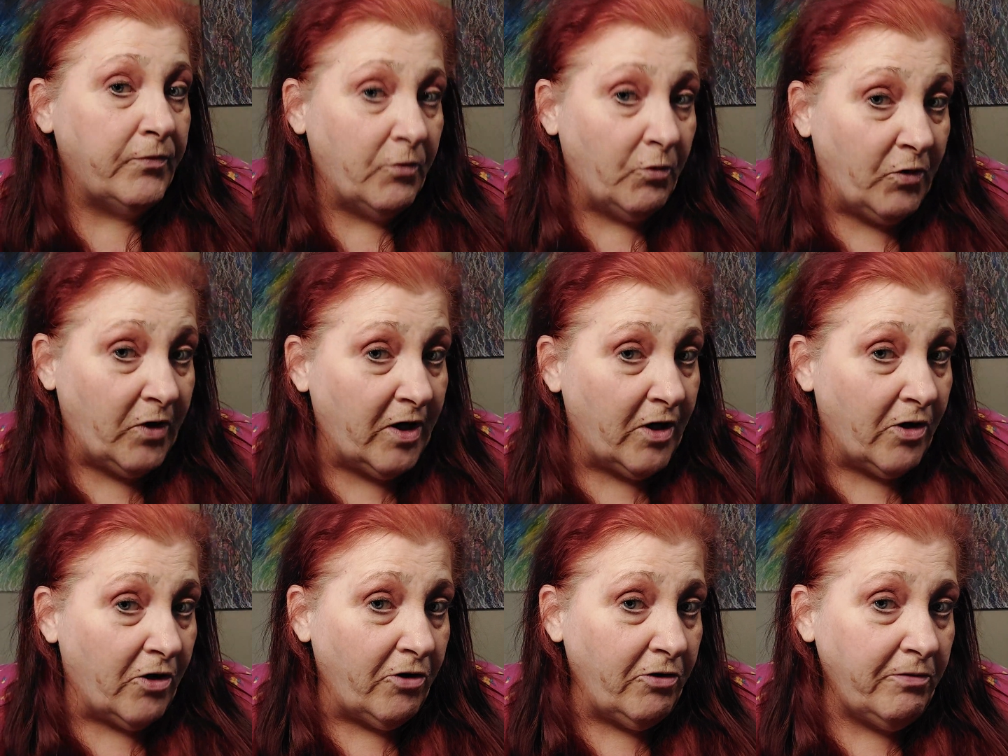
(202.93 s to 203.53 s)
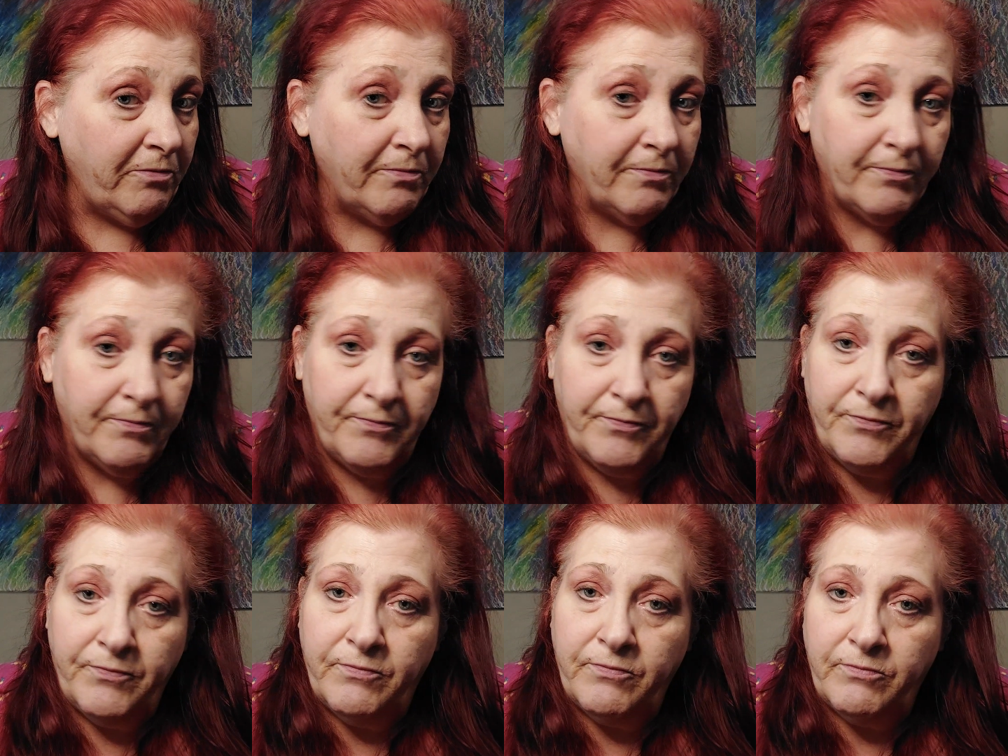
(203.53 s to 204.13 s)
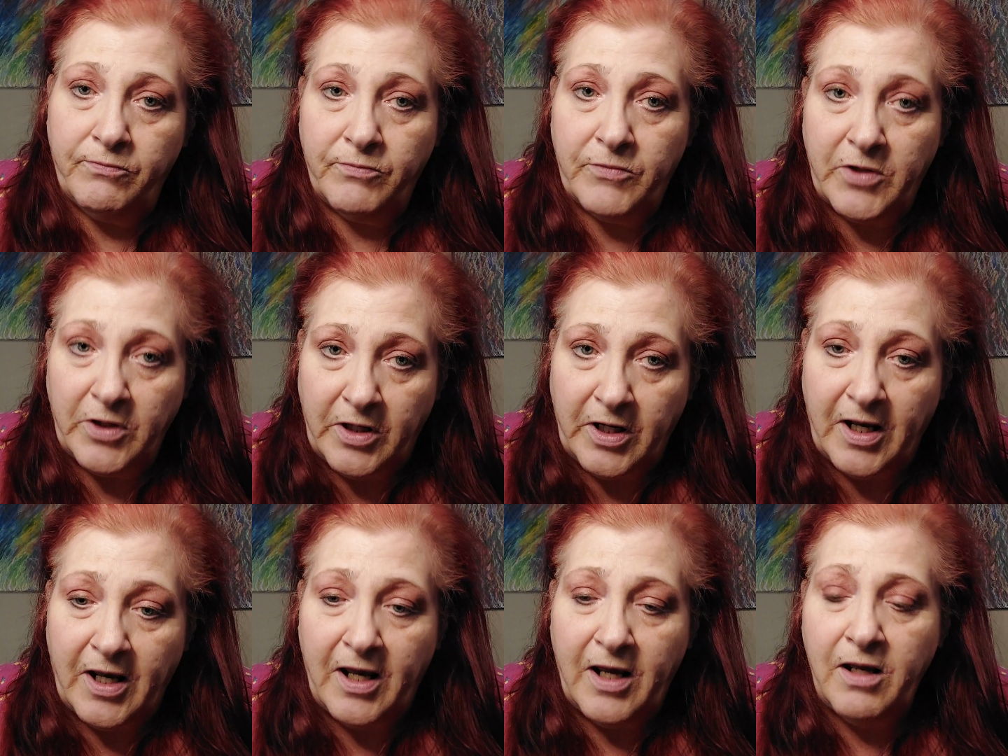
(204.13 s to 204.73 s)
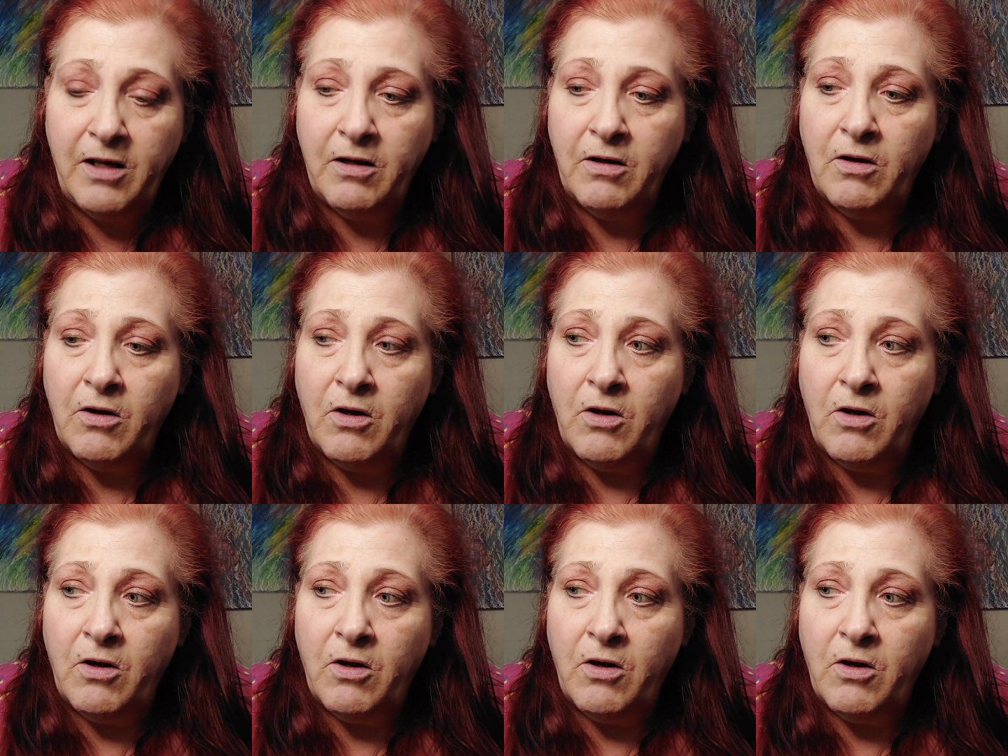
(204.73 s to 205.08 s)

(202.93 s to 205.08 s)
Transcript: We are. Today,